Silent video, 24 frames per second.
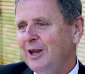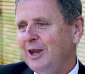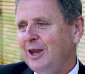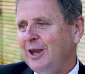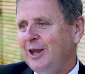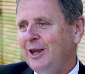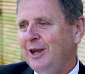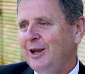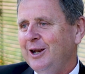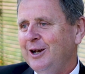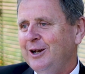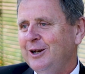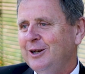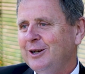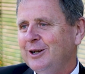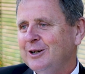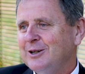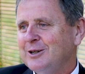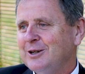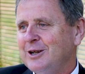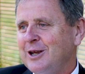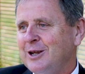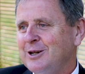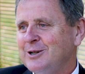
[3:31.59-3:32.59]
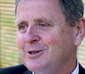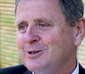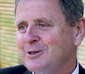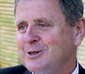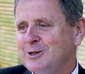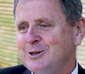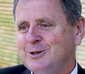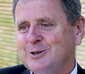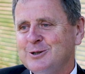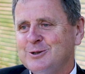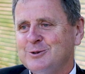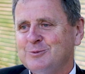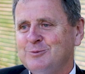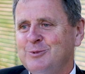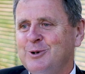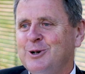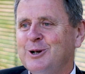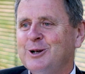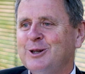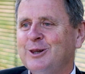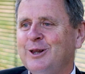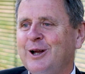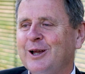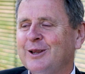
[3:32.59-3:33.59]
and it didn't
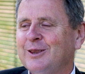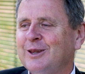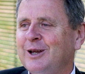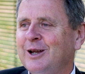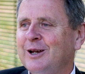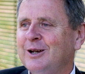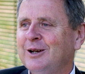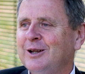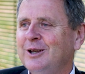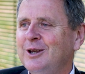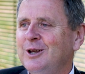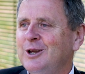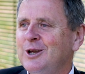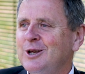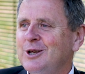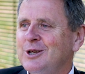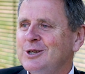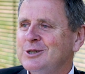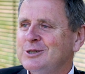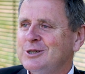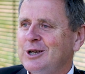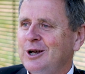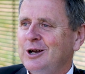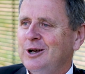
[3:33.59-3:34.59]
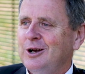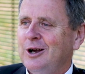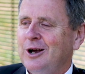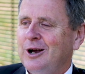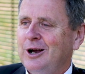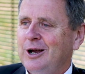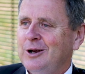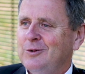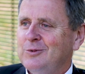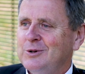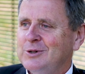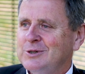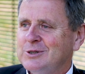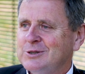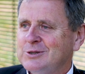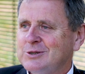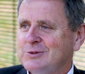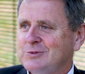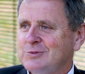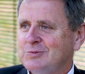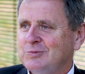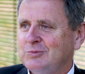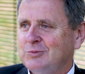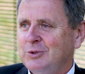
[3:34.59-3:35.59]
work like that. So I
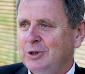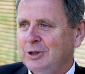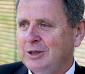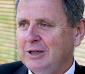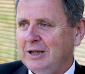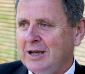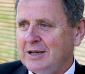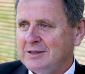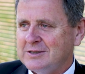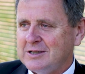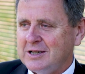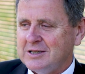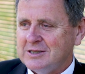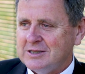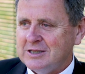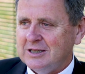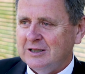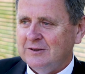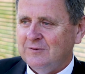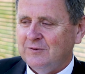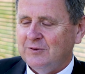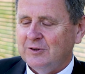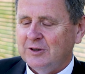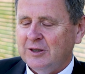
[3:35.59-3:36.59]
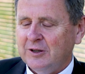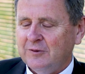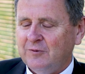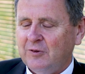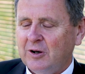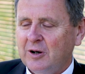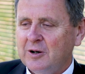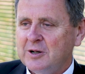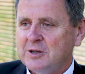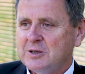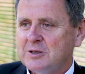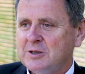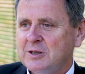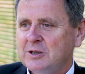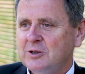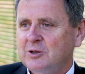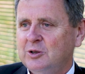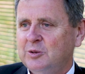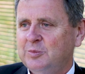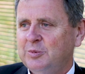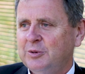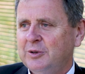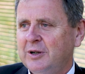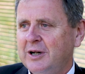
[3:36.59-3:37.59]
was working, as I said, for the Forestry
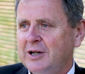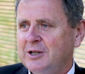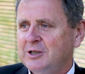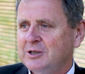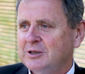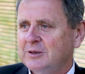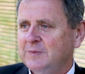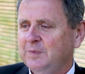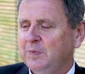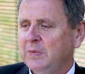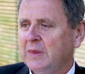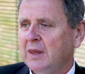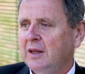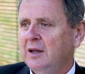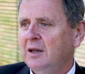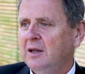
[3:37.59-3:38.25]
Corporation.